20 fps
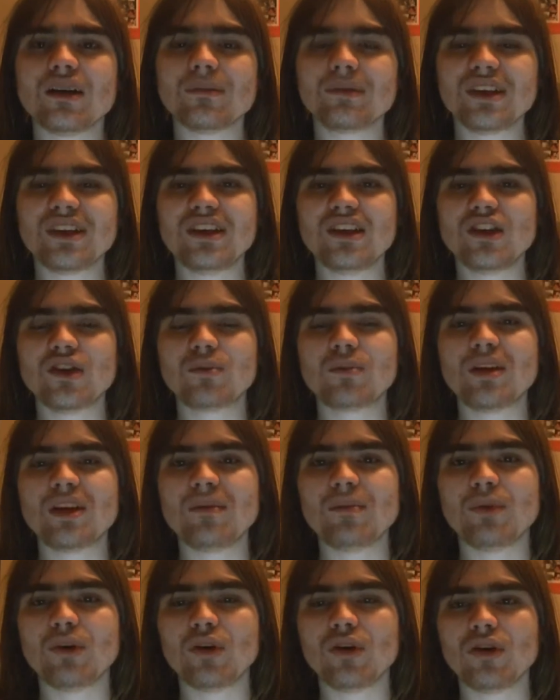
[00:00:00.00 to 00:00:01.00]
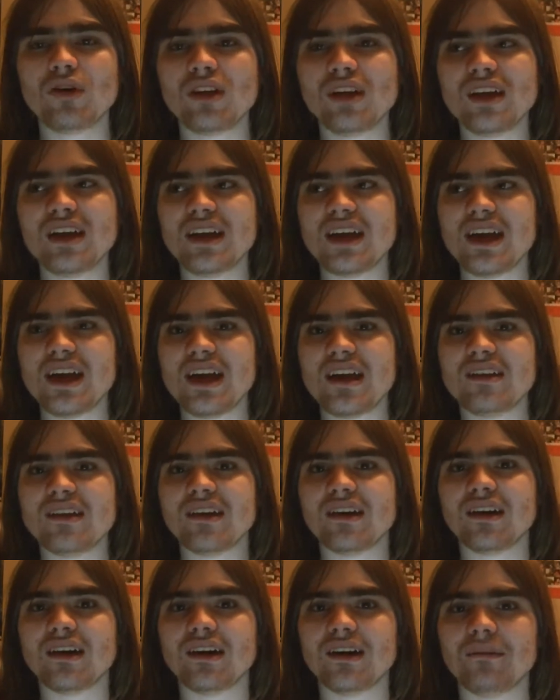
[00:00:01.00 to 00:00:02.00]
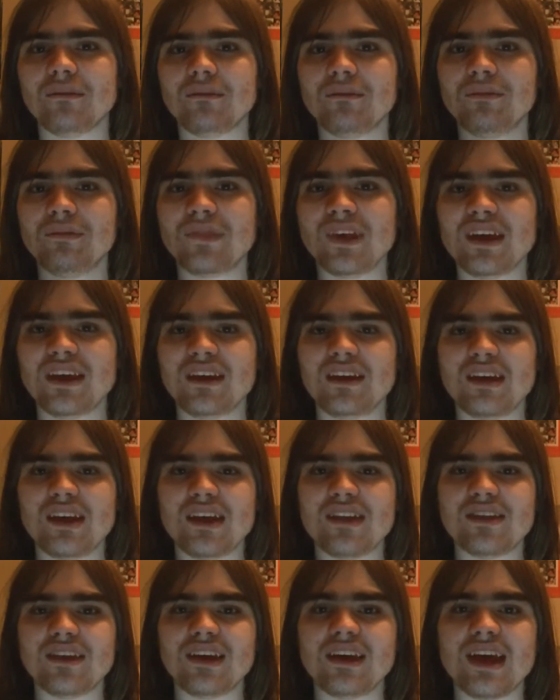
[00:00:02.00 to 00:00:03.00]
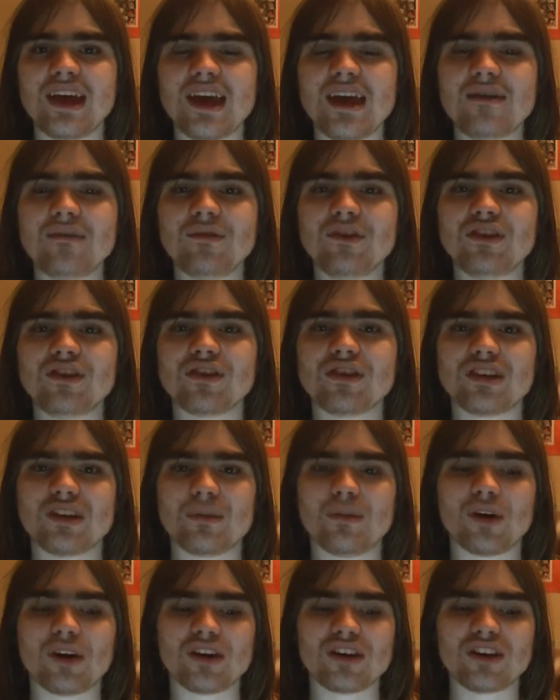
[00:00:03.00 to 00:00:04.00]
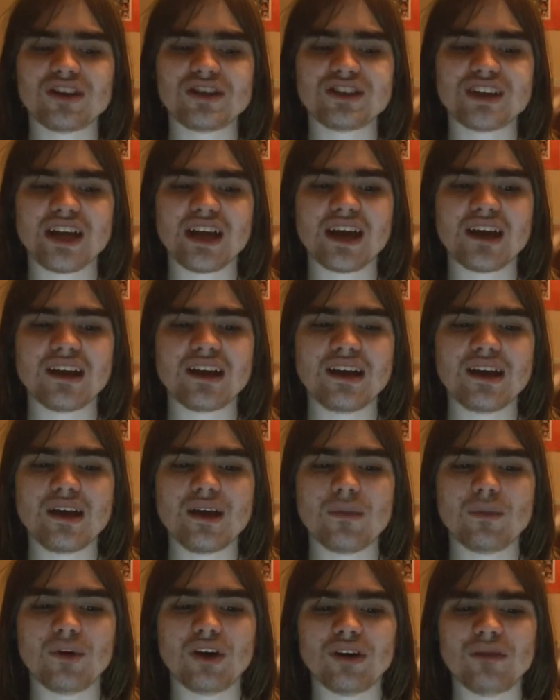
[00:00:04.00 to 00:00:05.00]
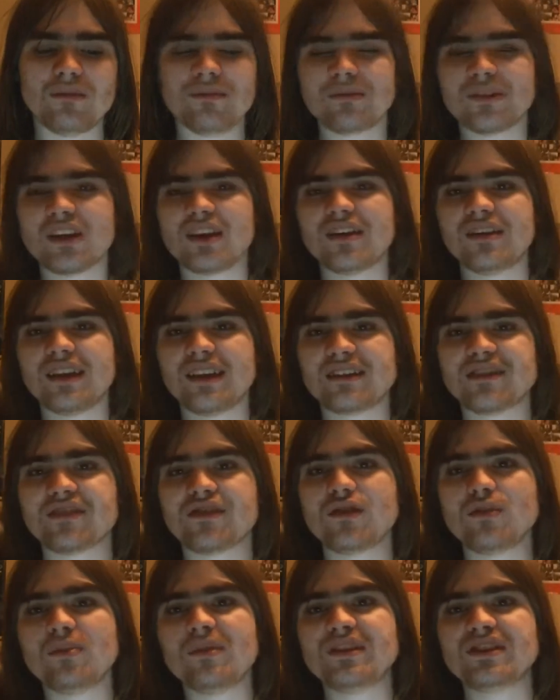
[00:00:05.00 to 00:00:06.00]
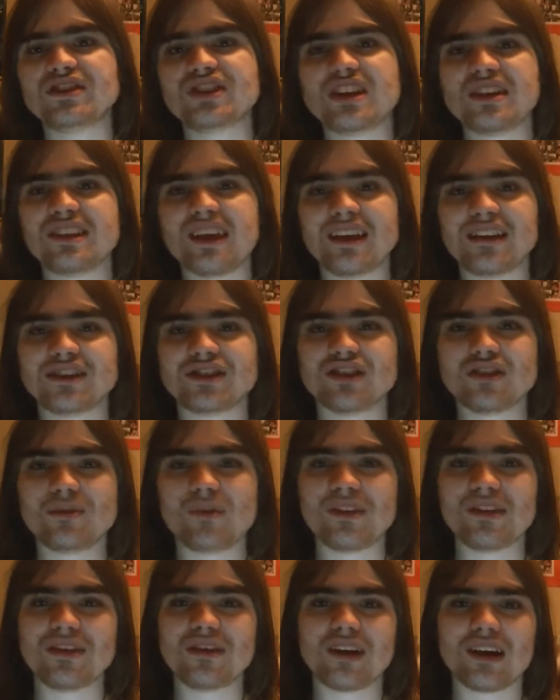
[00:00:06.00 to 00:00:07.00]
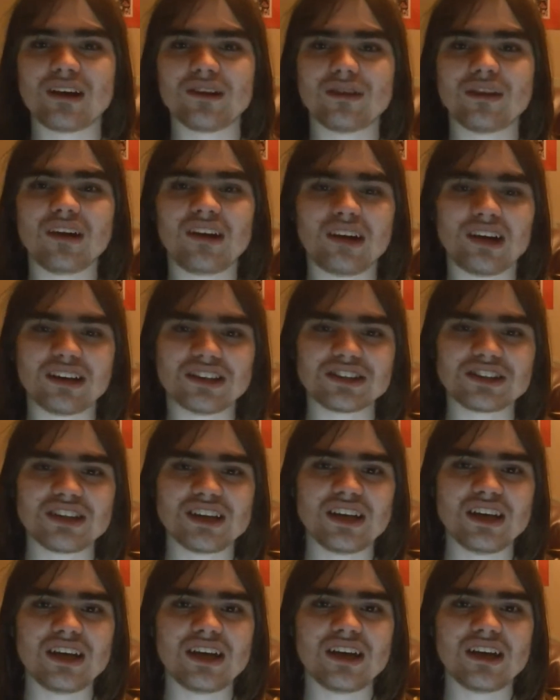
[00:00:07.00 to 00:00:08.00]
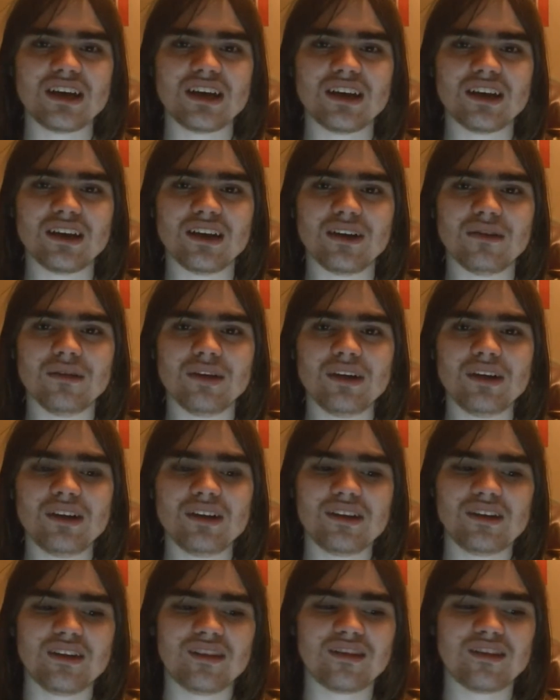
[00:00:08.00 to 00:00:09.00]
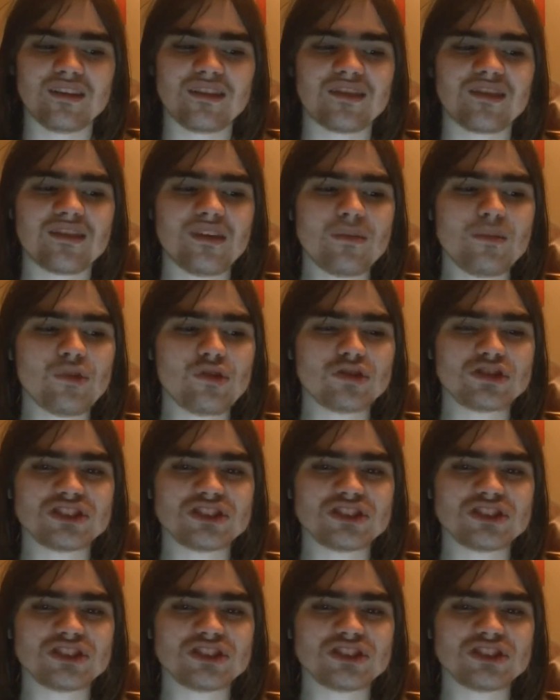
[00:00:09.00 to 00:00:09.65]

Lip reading: hear people in the game when you're in a party chat. But That's stupid shit. That should have been there at launch. You know, it's just simple